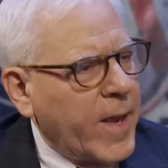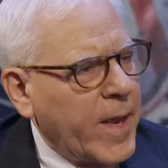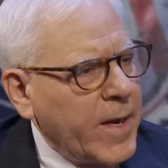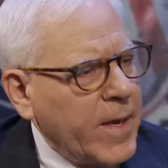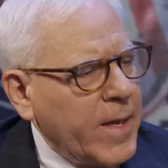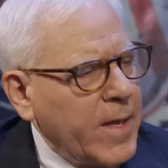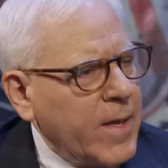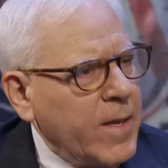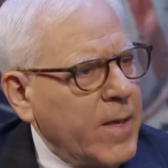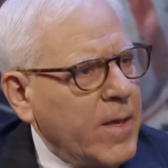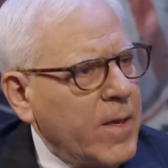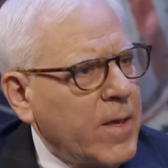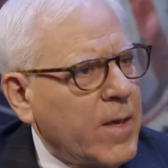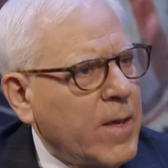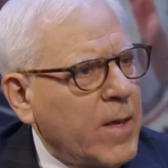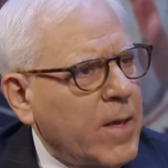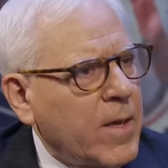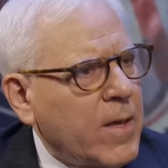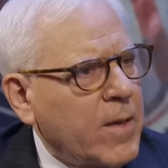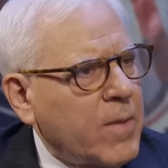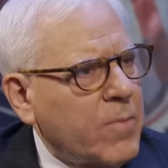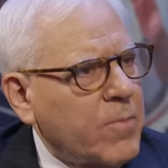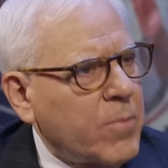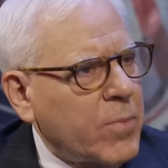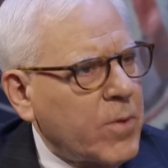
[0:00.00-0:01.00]
any
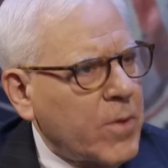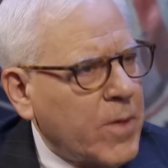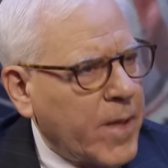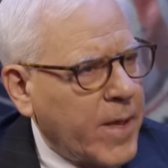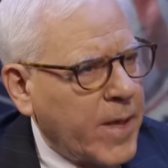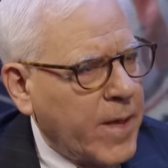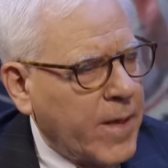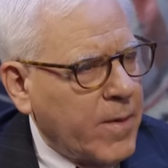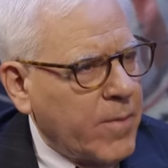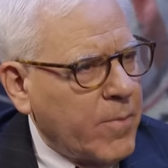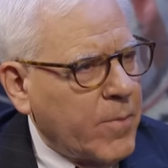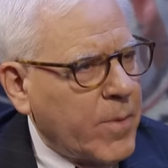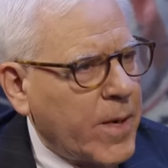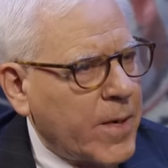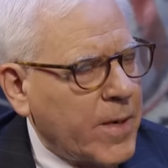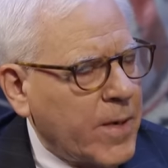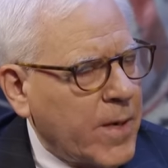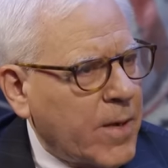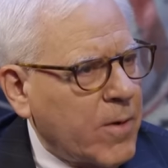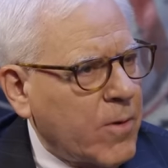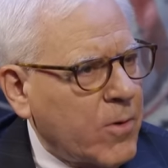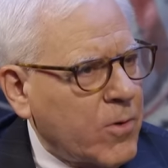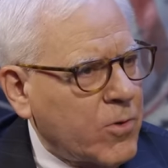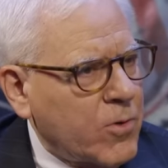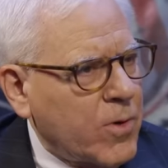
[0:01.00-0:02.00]
uh, plan by
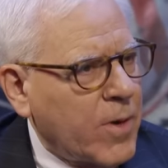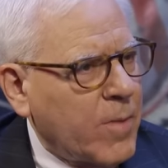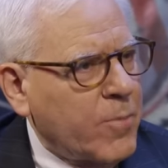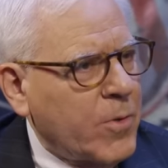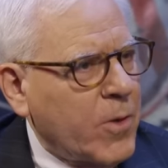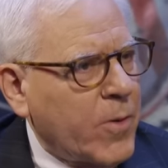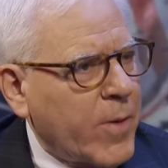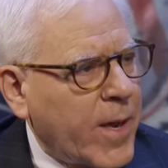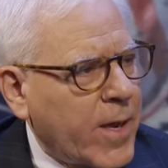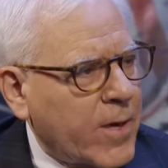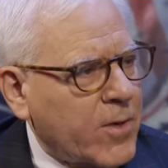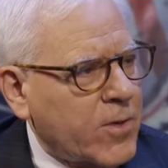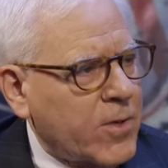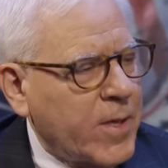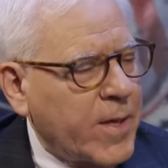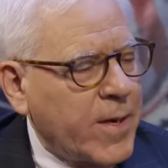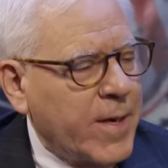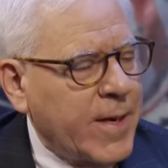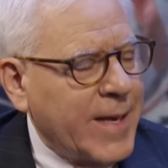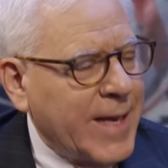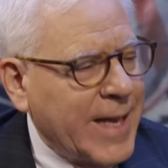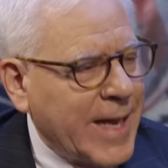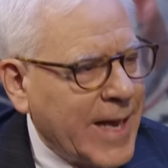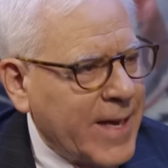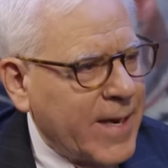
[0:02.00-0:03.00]
Donald Trump to actually
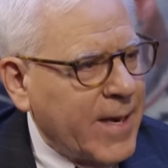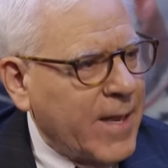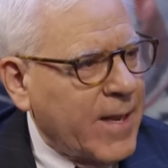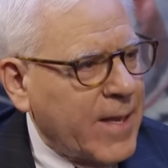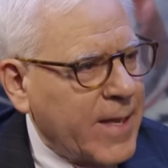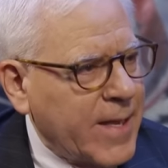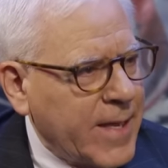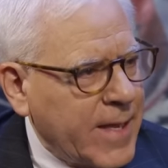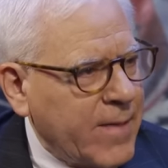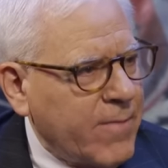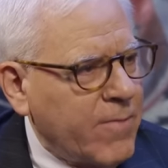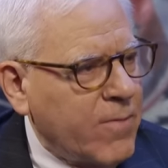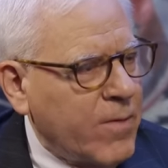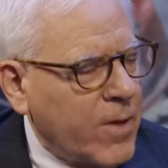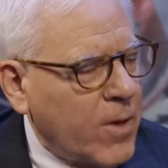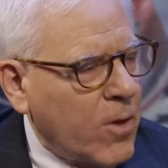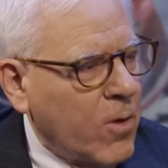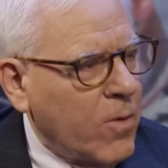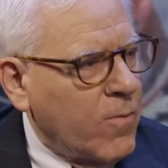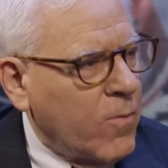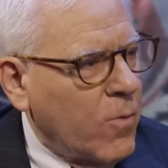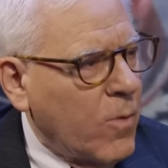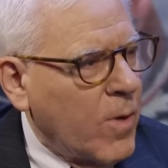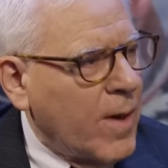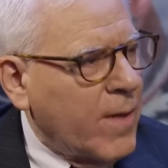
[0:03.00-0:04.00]
not leave the
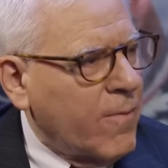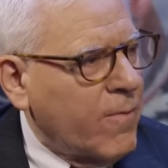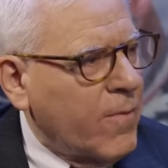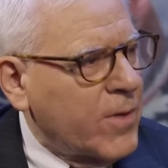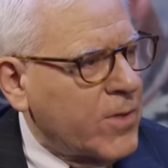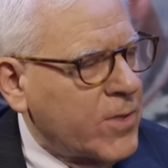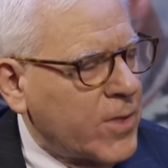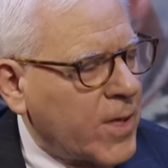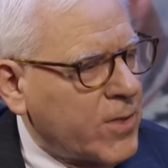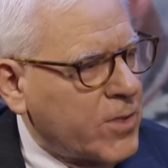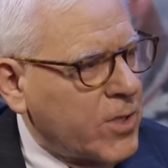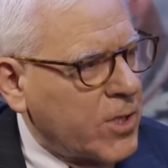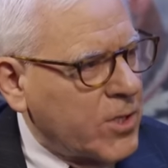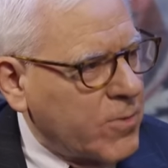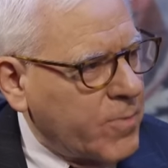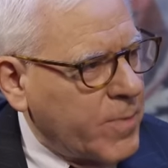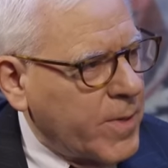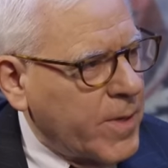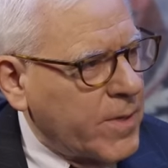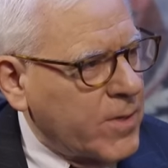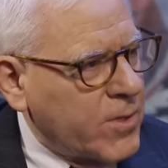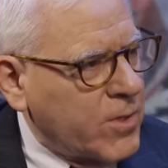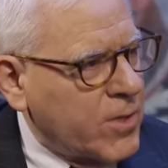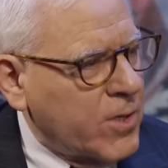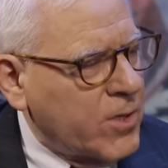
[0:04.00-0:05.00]
Oval Office as has
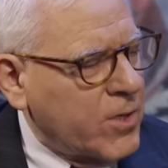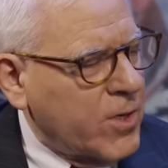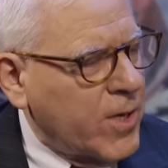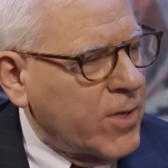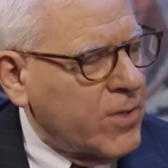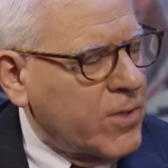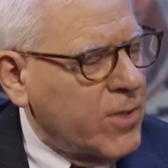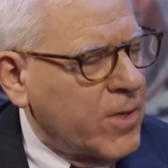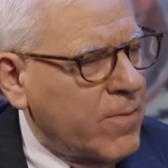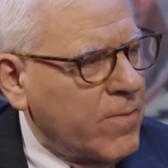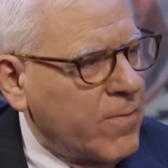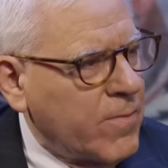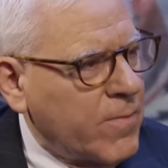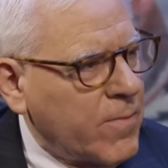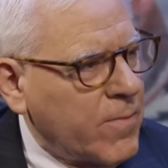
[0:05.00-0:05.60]
been suggested?